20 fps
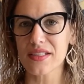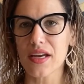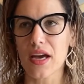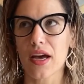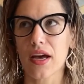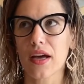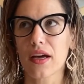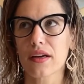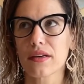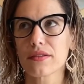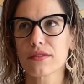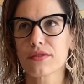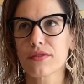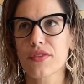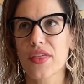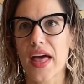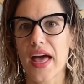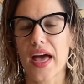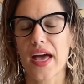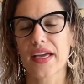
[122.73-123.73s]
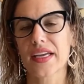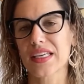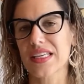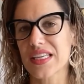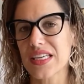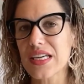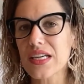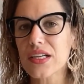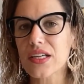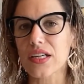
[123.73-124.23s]
of that
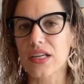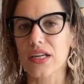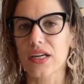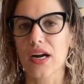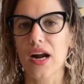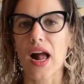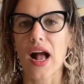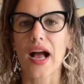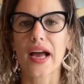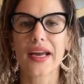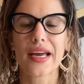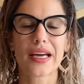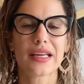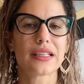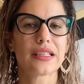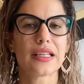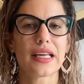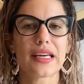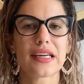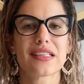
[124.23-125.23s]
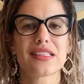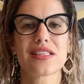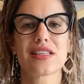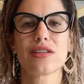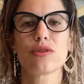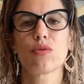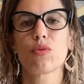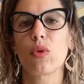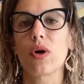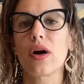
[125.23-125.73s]
year, I had landed
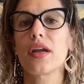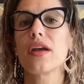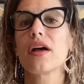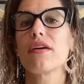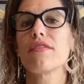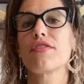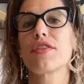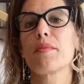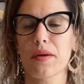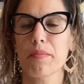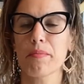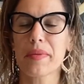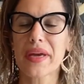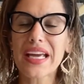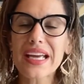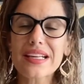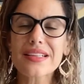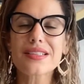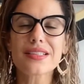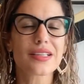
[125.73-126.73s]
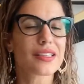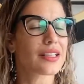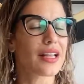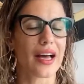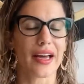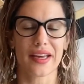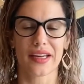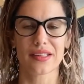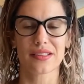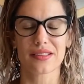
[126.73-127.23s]
one of the biggest
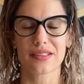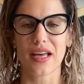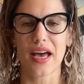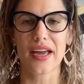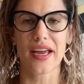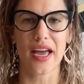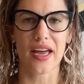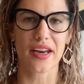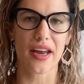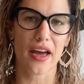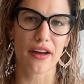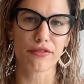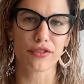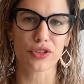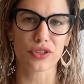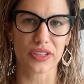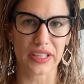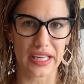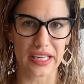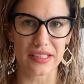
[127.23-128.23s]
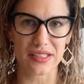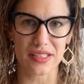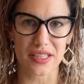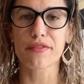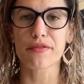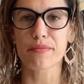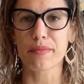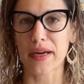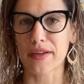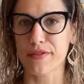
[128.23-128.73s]
clients I had ever
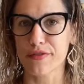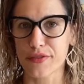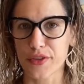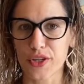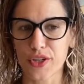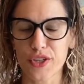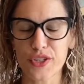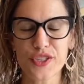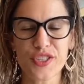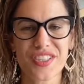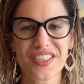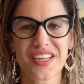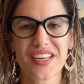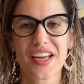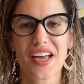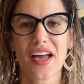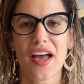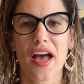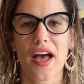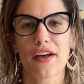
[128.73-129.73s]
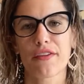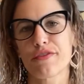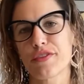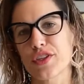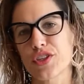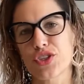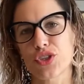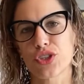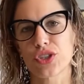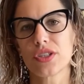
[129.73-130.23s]
landed. My first
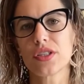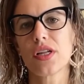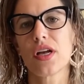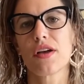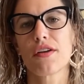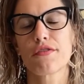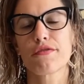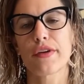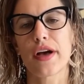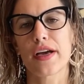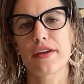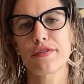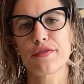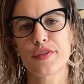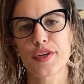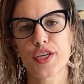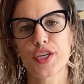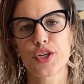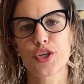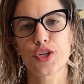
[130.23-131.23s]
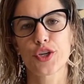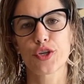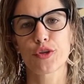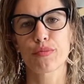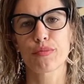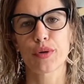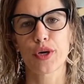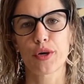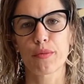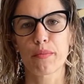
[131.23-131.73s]
official five figure
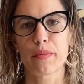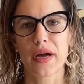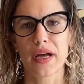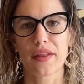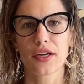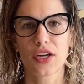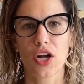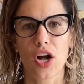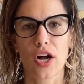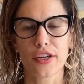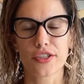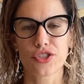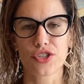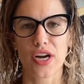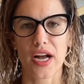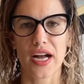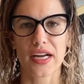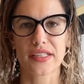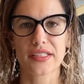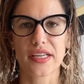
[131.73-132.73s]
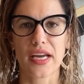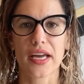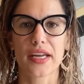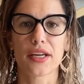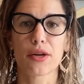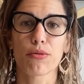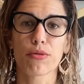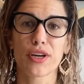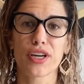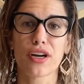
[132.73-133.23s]
per month contract. And it
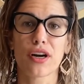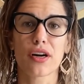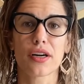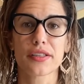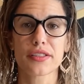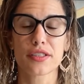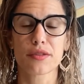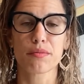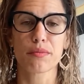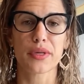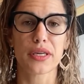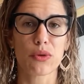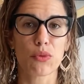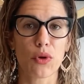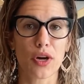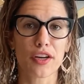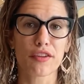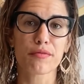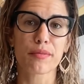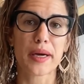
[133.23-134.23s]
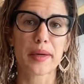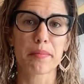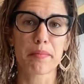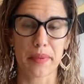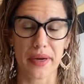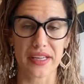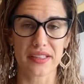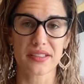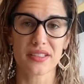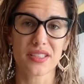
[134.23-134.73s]
went on to be one of my
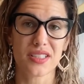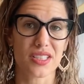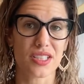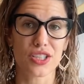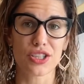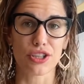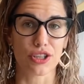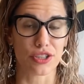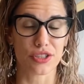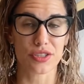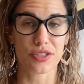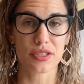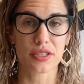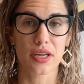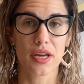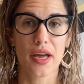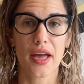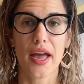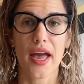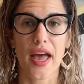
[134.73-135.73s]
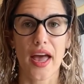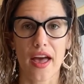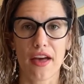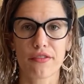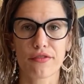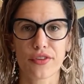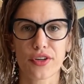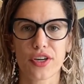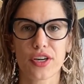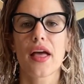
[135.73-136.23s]
best years
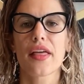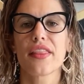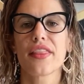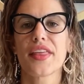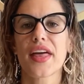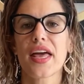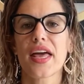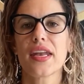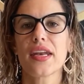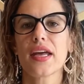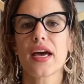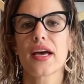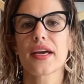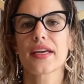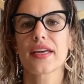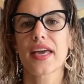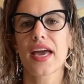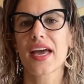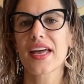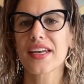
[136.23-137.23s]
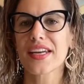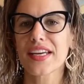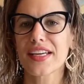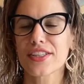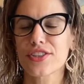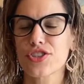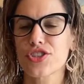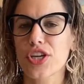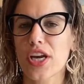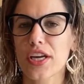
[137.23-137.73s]
ever. Then again in
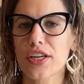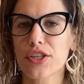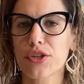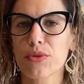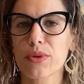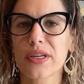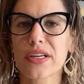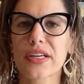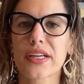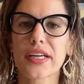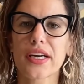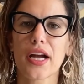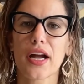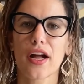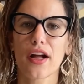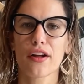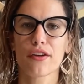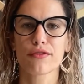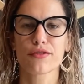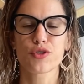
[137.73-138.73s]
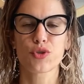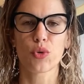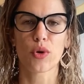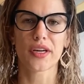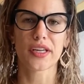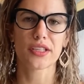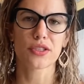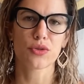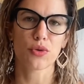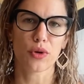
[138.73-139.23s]
January of
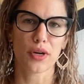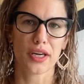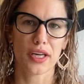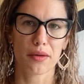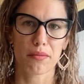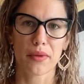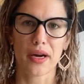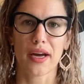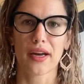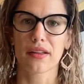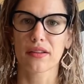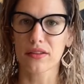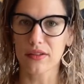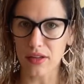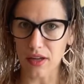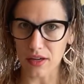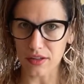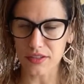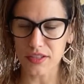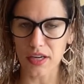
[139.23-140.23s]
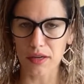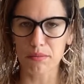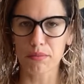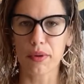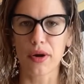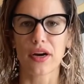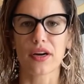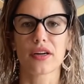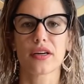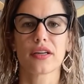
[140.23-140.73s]
2020, my longtime
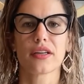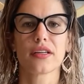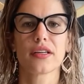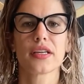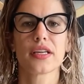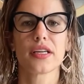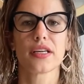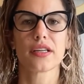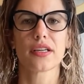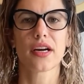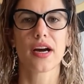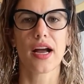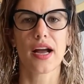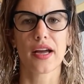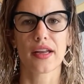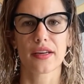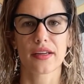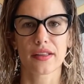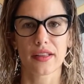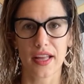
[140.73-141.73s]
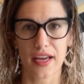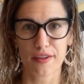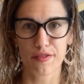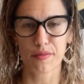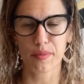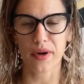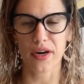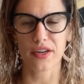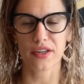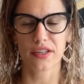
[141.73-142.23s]
partner here and life
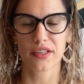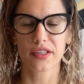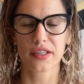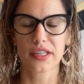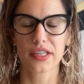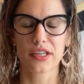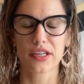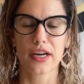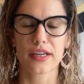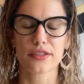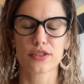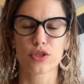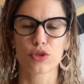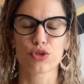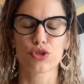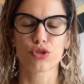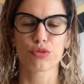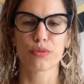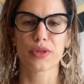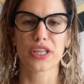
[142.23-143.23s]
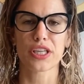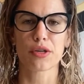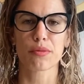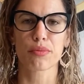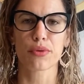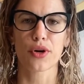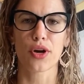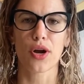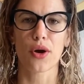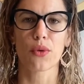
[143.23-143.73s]
partner here at Social Media
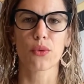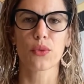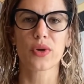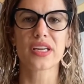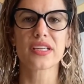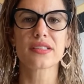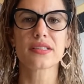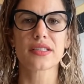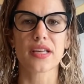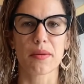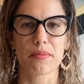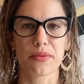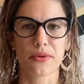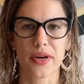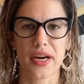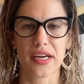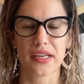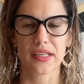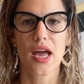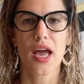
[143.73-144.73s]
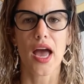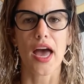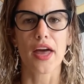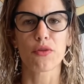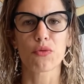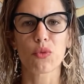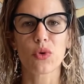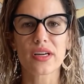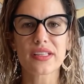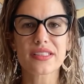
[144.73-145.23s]
Pro, we separated. And
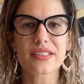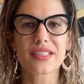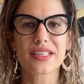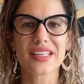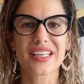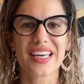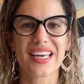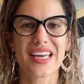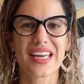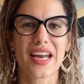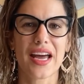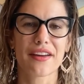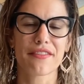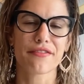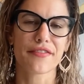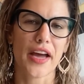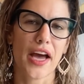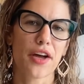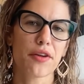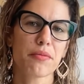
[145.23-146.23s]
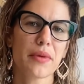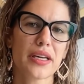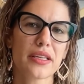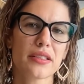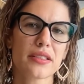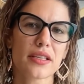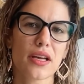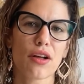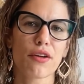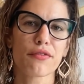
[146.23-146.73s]
once again, I found
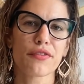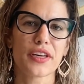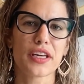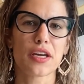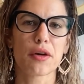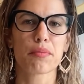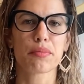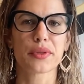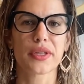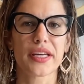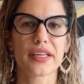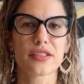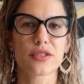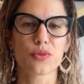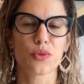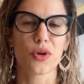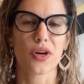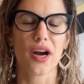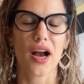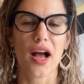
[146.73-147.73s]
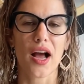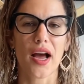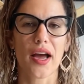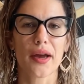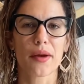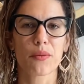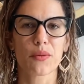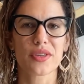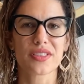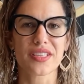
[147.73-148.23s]
myself in a place where I
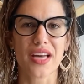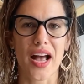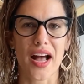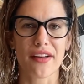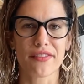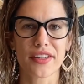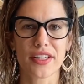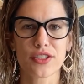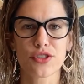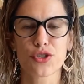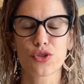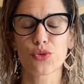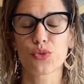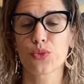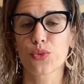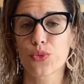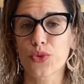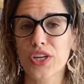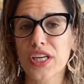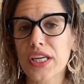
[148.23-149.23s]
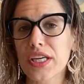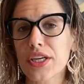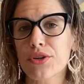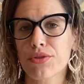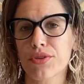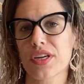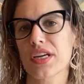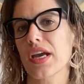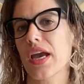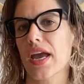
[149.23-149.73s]
was having to
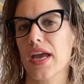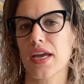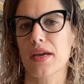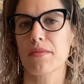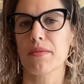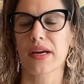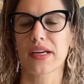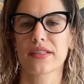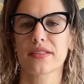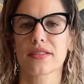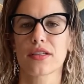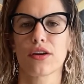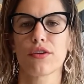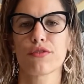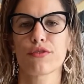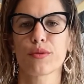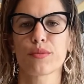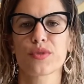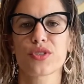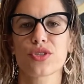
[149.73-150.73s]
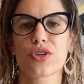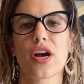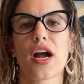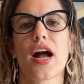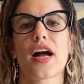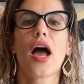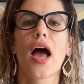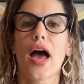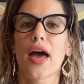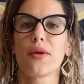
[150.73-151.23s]
recreate myself from
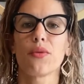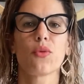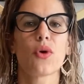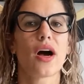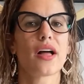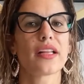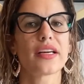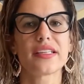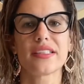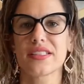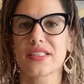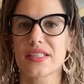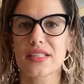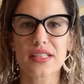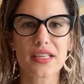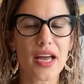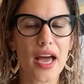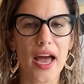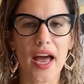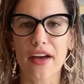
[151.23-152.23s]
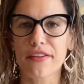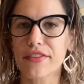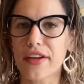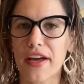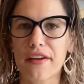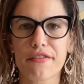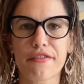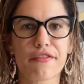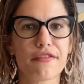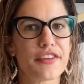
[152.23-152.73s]
scratch. And while I didn't have a
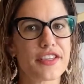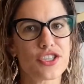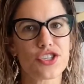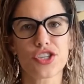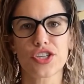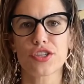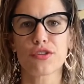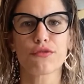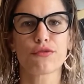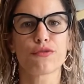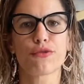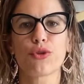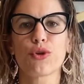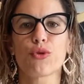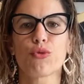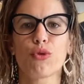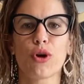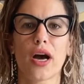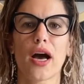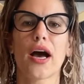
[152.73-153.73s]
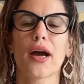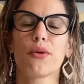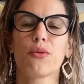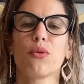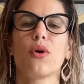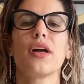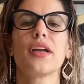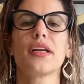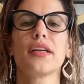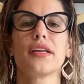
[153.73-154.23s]
vision for what I
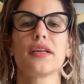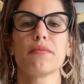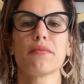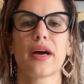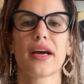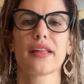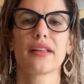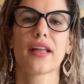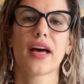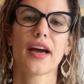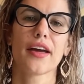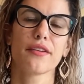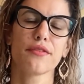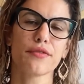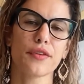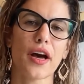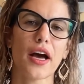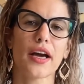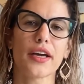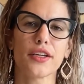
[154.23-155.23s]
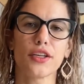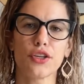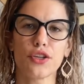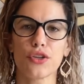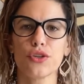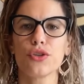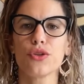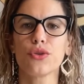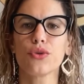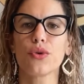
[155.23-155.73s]
wanted in my life, I
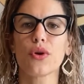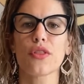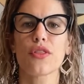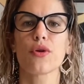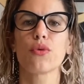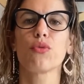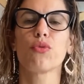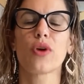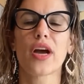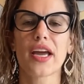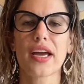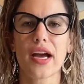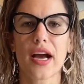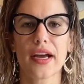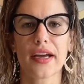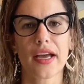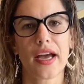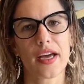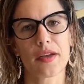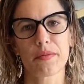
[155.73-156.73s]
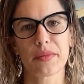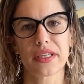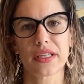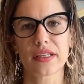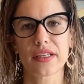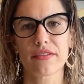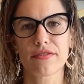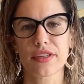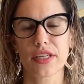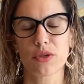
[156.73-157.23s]
knew the way I had been
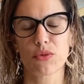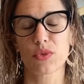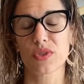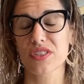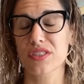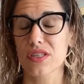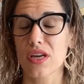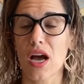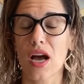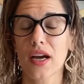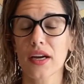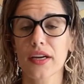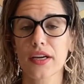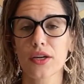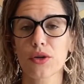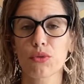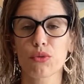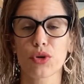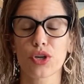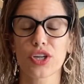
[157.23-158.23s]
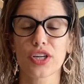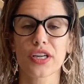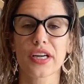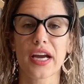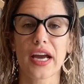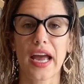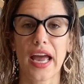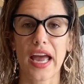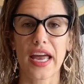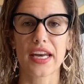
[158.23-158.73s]
living was not gonna work
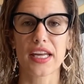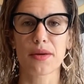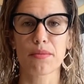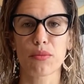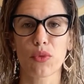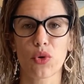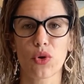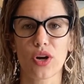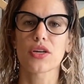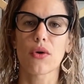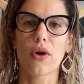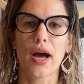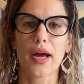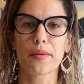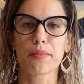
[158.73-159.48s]
anymore. I